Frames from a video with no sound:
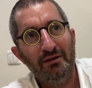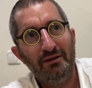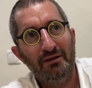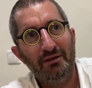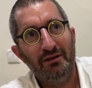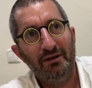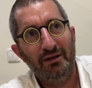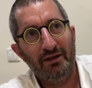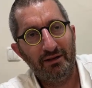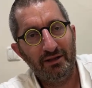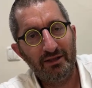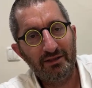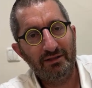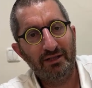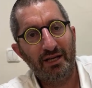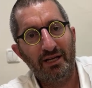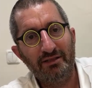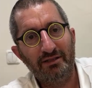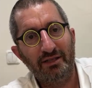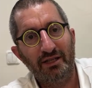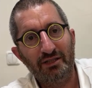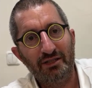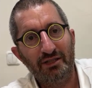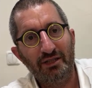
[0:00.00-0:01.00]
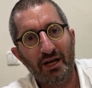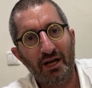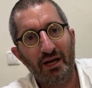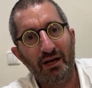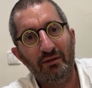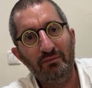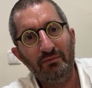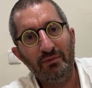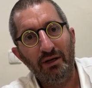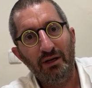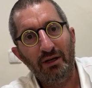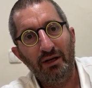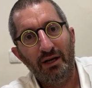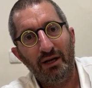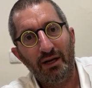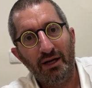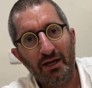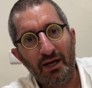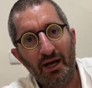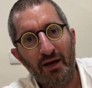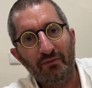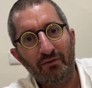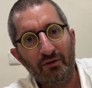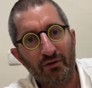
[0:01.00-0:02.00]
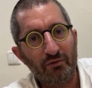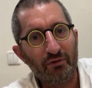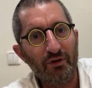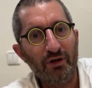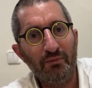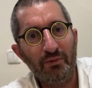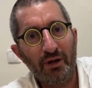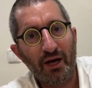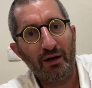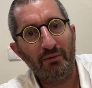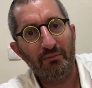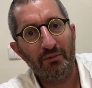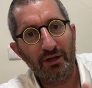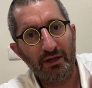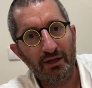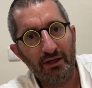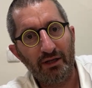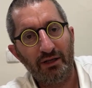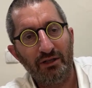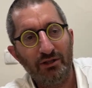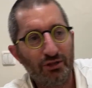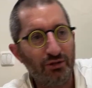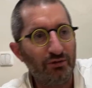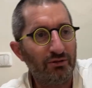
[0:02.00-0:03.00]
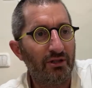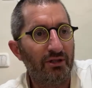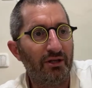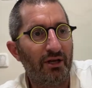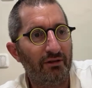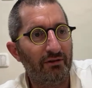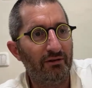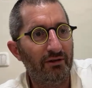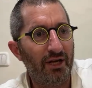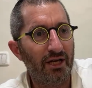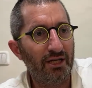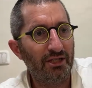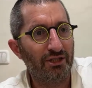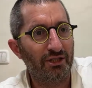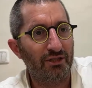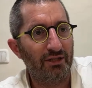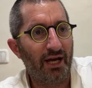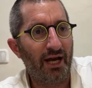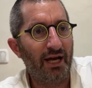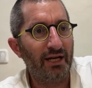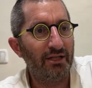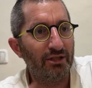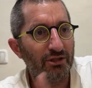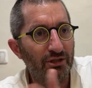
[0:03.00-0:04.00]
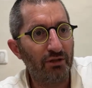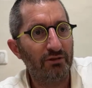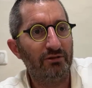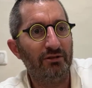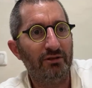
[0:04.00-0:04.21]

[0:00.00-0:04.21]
in this case Hashem, never remarried. I mean, he didn't choose another nation. Had he chosen